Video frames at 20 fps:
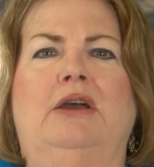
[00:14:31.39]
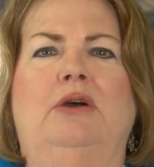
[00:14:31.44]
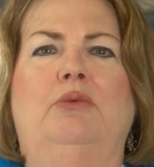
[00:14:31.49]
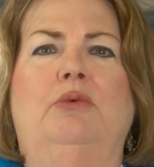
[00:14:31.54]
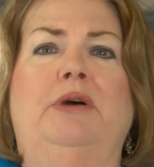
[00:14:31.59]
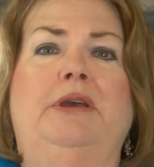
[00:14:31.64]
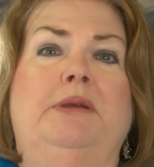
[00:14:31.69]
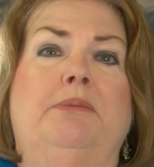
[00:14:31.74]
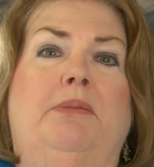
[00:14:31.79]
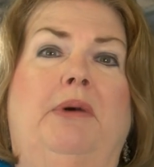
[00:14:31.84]

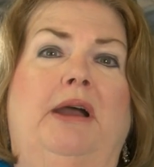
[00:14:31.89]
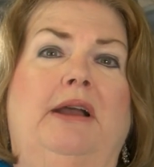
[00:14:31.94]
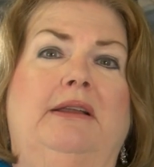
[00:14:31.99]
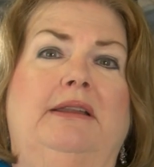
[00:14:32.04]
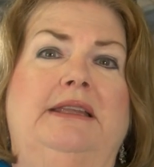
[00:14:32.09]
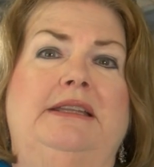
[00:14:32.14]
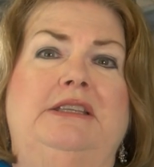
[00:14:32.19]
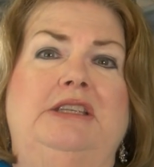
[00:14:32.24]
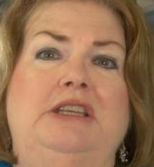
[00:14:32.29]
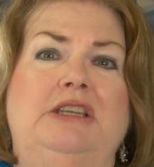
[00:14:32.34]
William
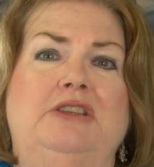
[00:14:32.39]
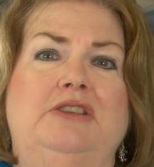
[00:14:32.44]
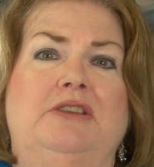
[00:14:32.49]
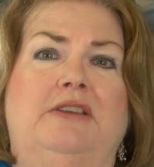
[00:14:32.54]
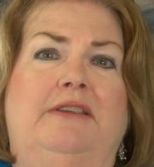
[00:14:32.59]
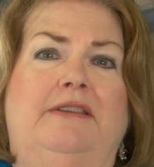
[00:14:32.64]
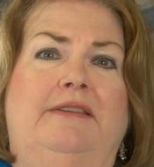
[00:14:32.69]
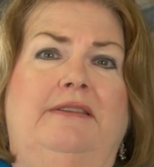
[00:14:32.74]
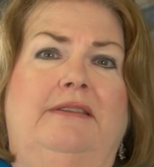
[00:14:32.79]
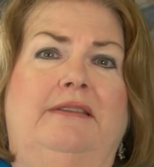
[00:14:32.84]
Barclay
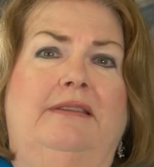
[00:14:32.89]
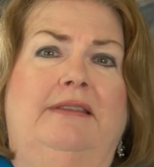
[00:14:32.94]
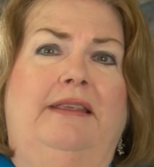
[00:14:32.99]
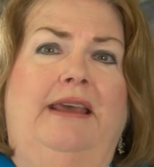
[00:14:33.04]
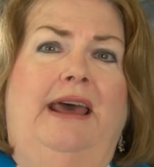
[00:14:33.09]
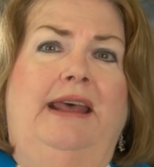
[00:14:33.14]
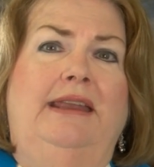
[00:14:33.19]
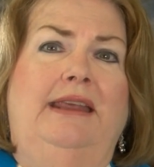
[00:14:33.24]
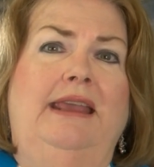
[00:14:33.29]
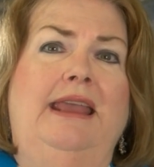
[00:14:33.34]
teaches
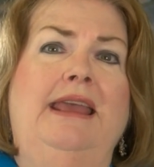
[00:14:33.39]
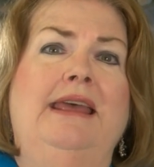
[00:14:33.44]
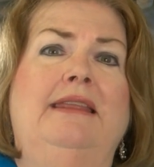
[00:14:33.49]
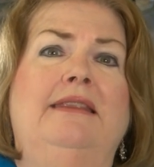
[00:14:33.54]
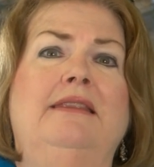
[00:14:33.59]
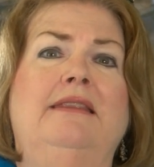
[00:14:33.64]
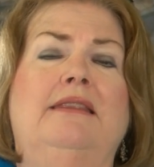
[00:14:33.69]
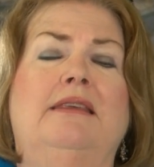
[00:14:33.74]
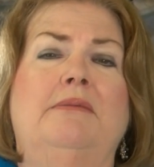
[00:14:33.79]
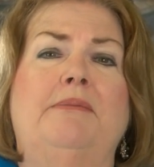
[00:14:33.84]
that
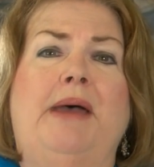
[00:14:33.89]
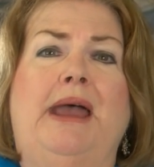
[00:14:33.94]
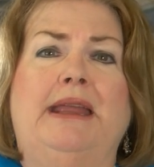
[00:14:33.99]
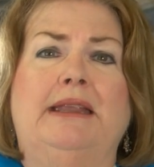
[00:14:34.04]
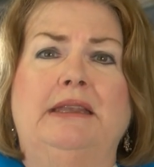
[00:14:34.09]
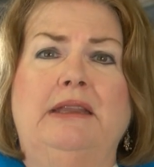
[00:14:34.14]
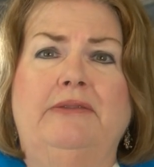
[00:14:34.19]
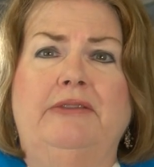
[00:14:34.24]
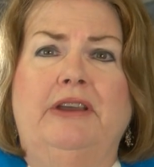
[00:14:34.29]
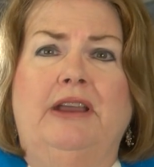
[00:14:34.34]
in the
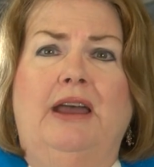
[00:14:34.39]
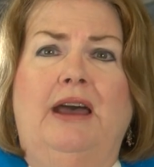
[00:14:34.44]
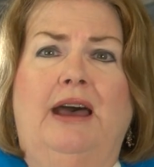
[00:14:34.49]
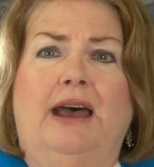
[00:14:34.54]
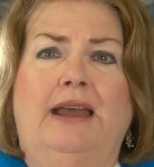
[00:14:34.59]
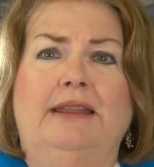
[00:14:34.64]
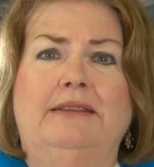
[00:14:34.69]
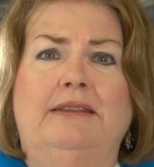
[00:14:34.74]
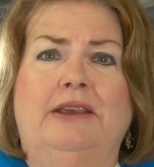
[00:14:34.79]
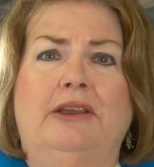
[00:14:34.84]

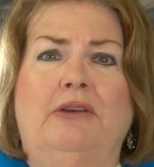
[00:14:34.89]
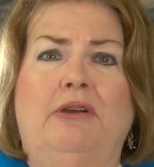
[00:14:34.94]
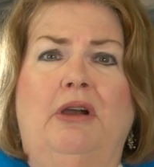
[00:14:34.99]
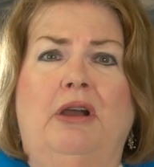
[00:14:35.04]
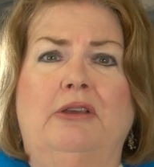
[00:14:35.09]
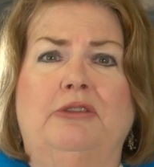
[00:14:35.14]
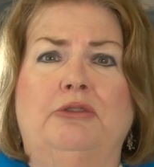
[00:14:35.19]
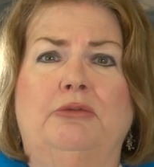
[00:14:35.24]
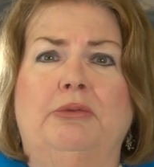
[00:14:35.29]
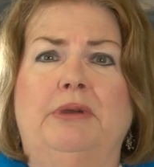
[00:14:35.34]
Magnificat there
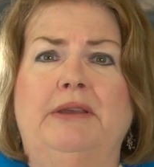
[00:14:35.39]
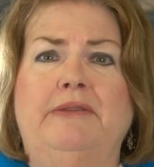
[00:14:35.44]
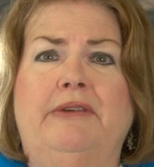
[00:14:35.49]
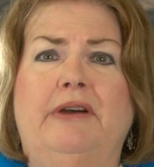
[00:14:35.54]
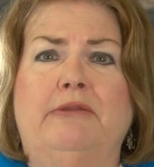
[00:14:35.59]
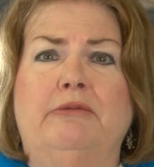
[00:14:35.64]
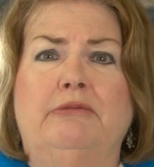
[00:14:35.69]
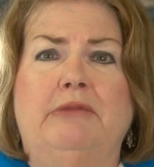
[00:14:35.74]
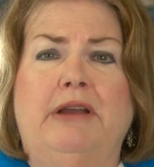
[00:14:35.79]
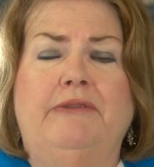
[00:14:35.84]
are 3
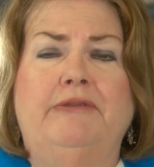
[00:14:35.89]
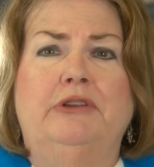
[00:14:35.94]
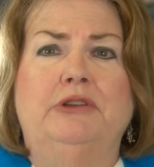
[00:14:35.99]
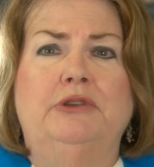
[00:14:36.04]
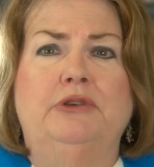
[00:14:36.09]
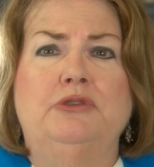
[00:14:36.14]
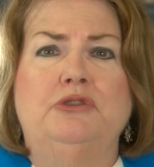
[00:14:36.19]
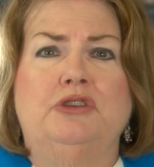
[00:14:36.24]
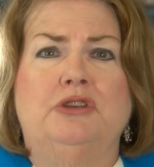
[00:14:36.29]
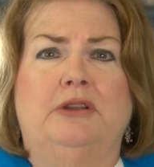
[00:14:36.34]

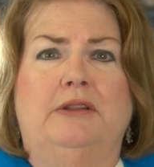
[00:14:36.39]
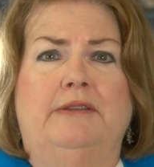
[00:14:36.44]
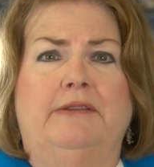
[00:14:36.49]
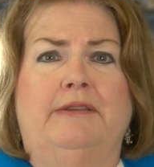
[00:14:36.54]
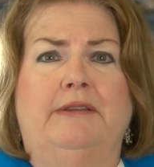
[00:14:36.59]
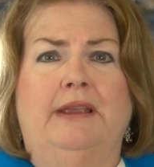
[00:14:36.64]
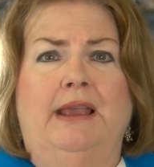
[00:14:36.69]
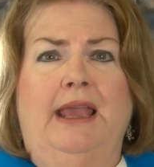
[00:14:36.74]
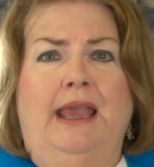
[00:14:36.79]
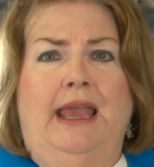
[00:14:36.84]
revolutions:
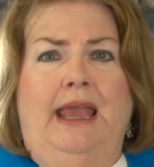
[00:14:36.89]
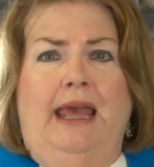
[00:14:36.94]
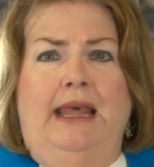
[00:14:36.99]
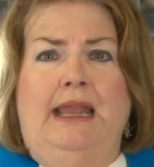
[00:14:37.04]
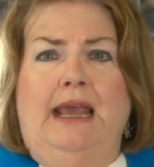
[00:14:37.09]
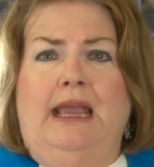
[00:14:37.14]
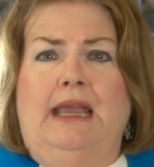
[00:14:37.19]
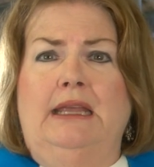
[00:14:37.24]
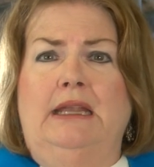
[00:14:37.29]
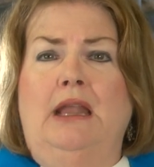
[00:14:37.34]
an
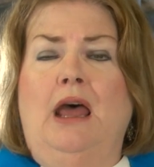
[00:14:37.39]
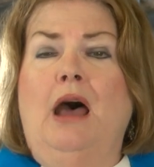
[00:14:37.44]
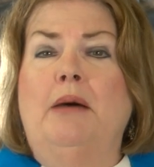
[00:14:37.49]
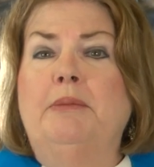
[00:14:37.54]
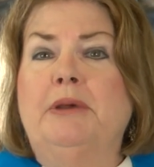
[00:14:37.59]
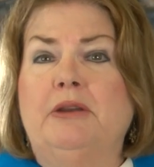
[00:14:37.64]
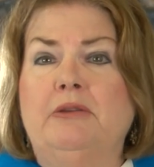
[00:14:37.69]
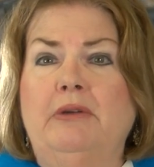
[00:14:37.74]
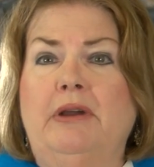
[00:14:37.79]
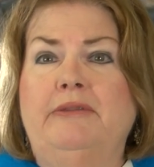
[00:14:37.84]

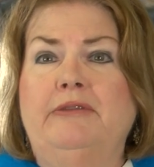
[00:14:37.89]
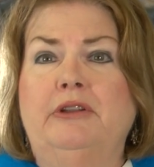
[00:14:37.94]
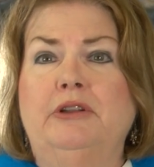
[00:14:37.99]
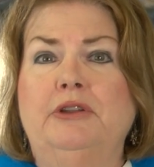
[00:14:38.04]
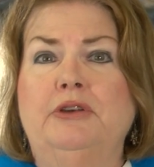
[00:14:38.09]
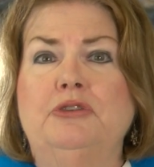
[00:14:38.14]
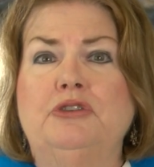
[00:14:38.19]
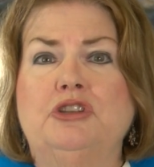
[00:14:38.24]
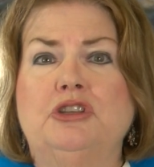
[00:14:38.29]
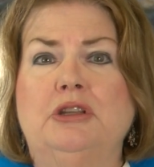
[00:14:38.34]
economic
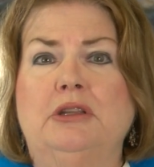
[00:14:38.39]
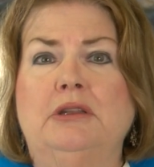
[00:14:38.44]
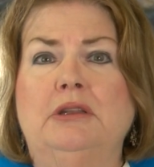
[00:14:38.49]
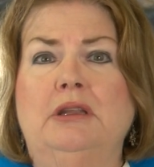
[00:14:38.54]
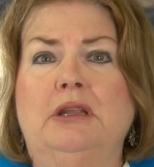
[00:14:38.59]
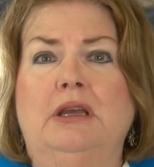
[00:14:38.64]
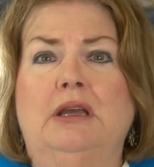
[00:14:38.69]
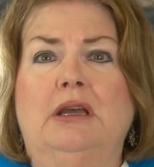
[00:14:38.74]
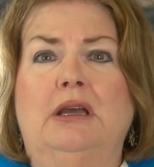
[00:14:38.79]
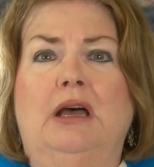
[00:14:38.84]
revolution,
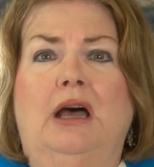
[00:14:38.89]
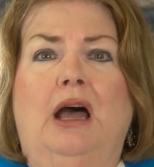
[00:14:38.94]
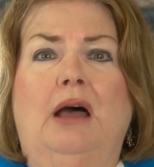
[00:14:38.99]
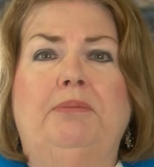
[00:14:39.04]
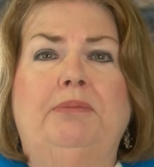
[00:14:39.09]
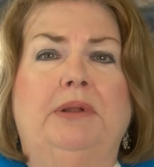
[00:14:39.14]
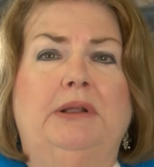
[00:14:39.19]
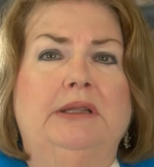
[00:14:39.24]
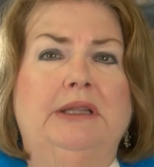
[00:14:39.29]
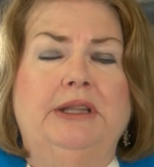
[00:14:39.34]
a
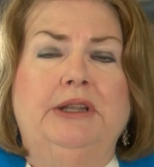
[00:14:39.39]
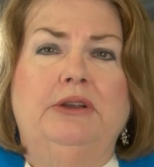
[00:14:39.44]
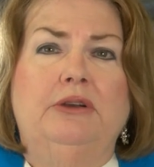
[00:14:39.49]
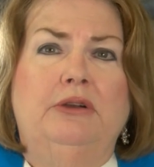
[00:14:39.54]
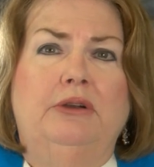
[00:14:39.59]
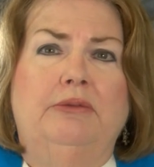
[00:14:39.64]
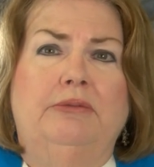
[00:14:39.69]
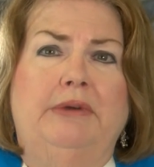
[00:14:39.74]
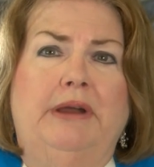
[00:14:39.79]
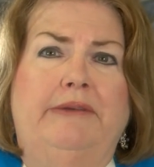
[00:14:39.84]

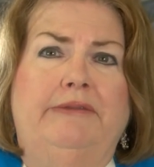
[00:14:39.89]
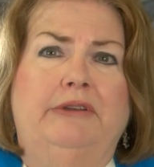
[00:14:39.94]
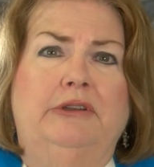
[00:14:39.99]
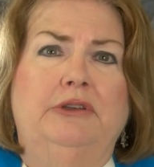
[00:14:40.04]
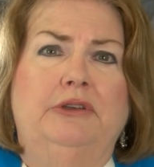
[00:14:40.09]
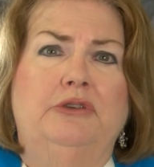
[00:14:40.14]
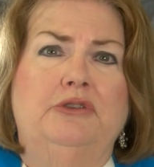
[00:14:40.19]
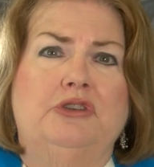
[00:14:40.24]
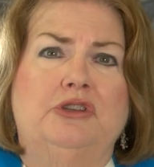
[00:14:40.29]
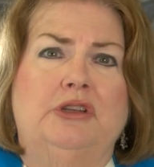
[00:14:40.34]
political
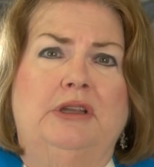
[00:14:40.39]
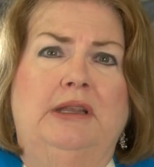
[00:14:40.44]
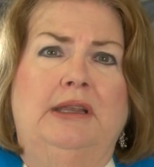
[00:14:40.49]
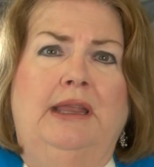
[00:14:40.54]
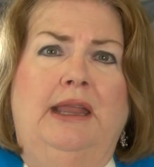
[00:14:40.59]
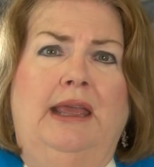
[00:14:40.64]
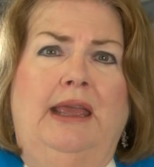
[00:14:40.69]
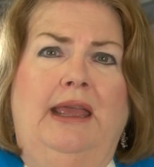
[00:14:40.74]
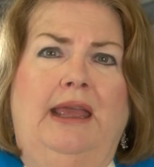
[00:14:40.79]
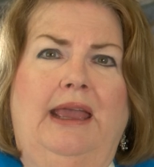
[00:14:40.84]
revolution,
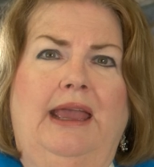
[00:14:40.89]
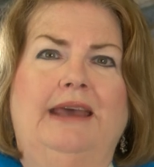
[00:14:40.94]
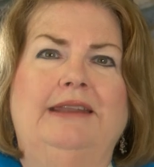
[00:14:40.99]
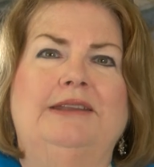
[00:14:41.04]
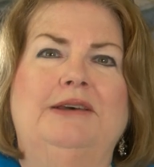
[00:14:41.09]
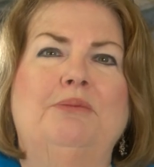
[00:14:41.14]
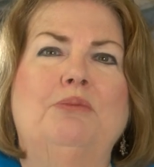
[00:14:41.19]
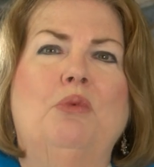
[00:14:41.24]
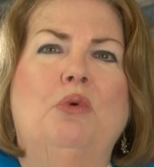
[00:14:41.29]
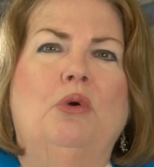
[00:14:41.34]
and
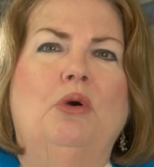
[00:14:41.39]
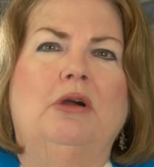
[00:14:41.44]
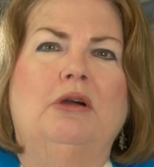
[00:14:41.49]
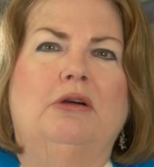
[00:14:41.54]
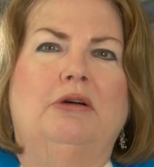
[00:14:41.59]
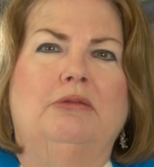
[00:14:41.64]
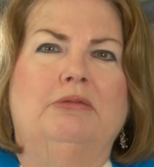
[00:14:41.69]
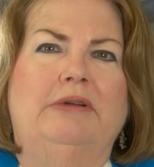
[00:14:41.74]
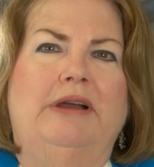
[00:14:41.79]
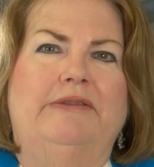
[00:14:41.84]
a
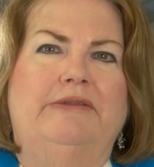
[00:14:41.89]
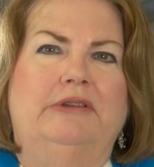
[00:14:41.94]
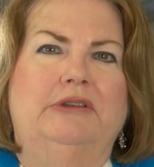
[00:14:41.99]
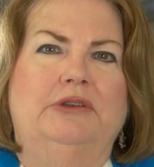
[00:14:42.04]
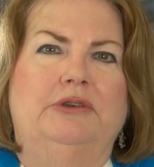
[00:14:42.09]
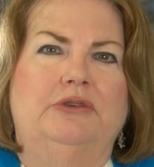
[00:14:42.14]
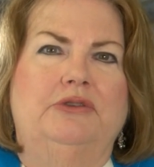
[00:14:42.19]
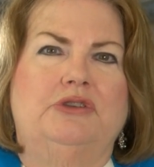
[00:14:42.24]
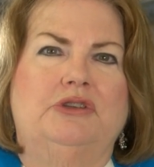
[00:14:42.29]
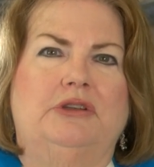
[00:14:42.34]
moral
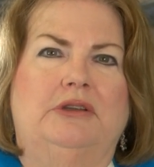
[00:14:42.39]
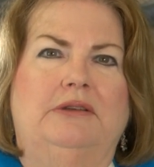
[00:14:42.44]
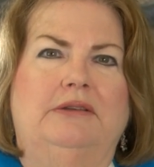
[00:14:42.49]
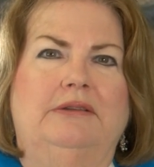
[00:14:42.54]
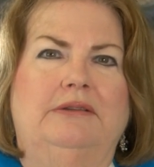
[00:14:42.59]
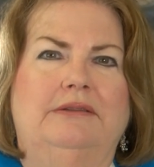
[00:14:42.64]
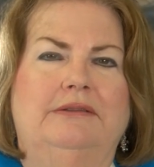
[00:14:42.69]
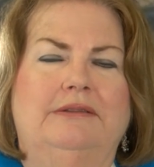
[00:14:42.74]
revolution.